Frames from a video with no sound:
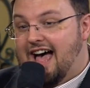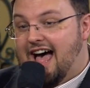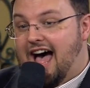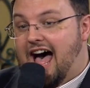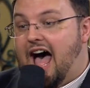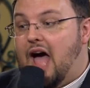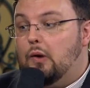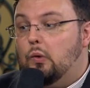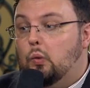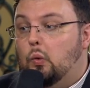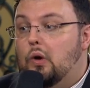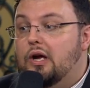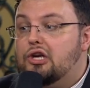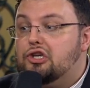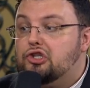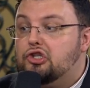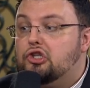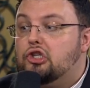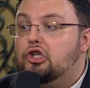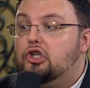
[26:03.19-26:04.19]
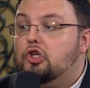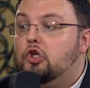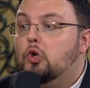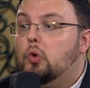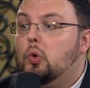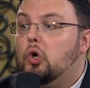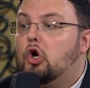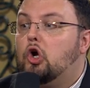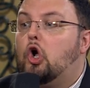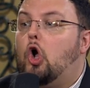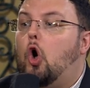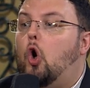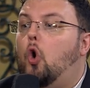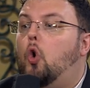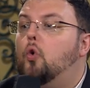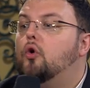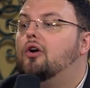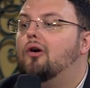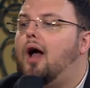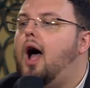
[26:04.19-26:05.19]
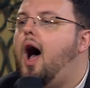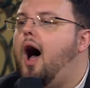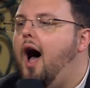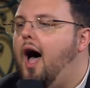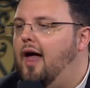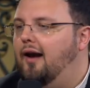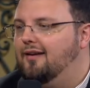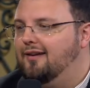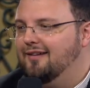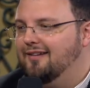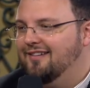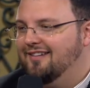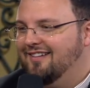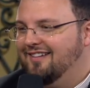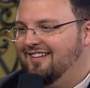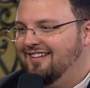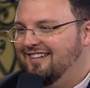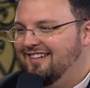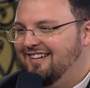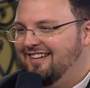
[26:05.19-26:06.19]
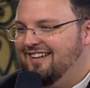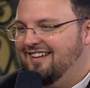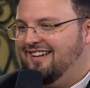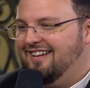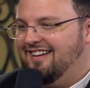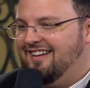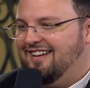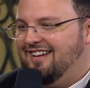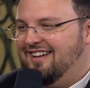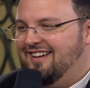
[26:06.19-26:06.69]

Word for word: I wish that you were cold or hot. Wow.